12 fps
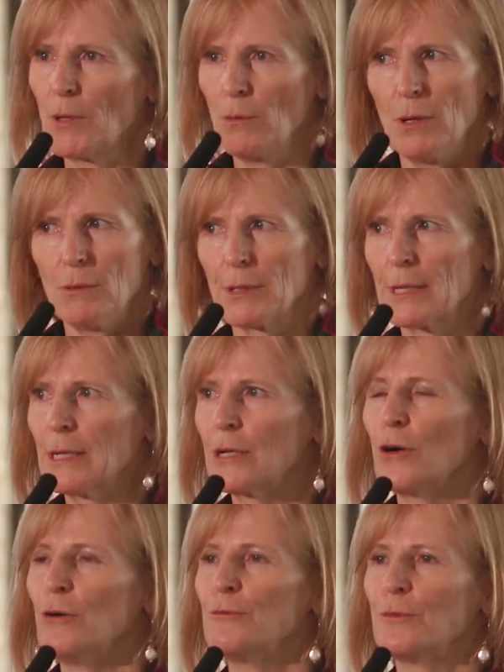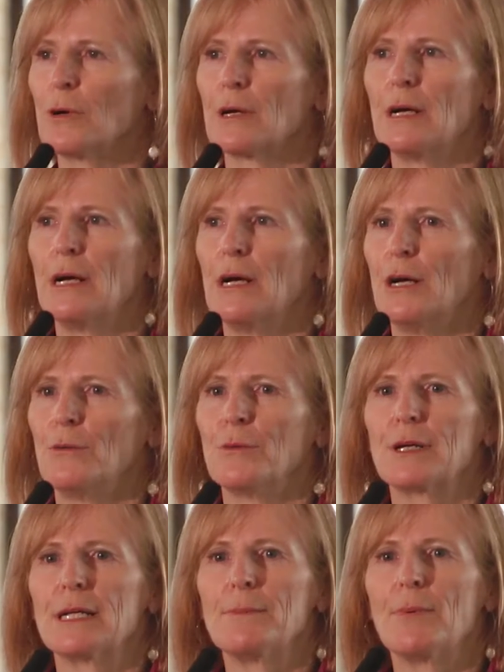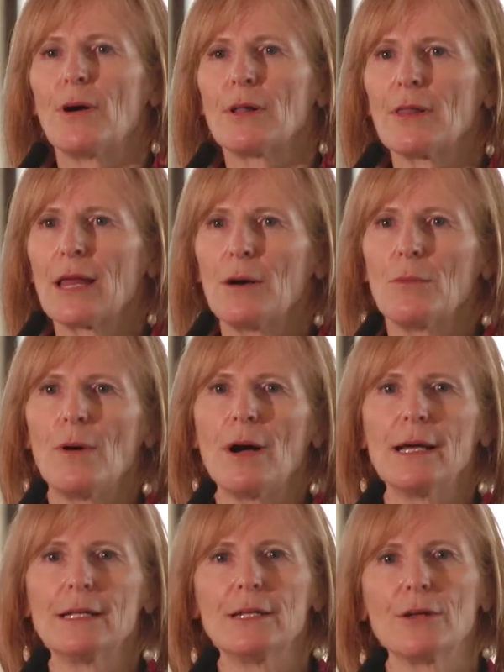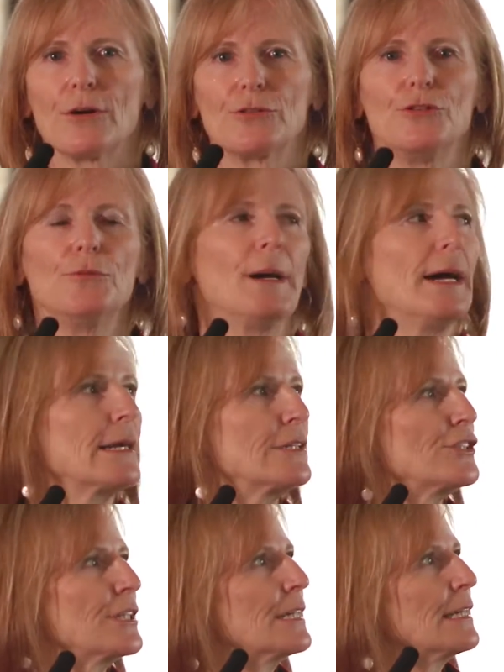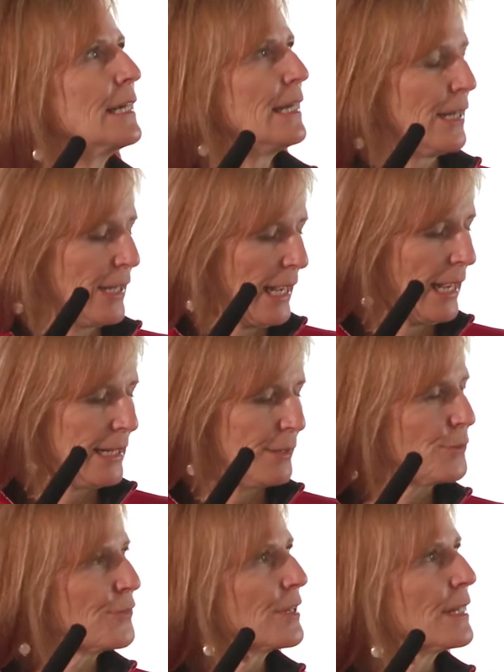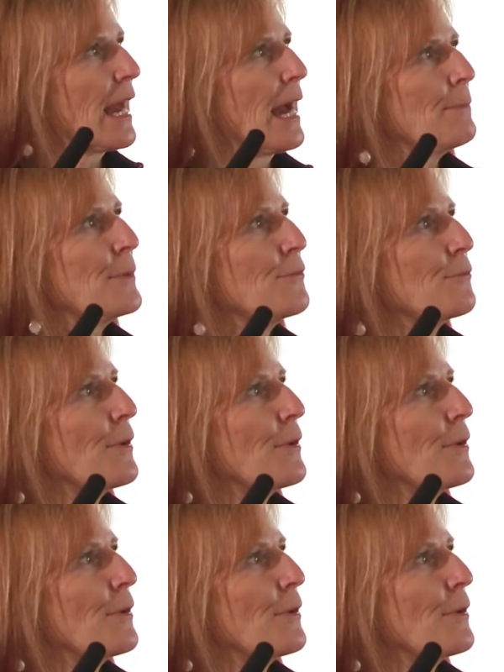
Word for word: Well, we're gonna go for it. We're gonna bottle that wine in our new packaging. And it was going to happen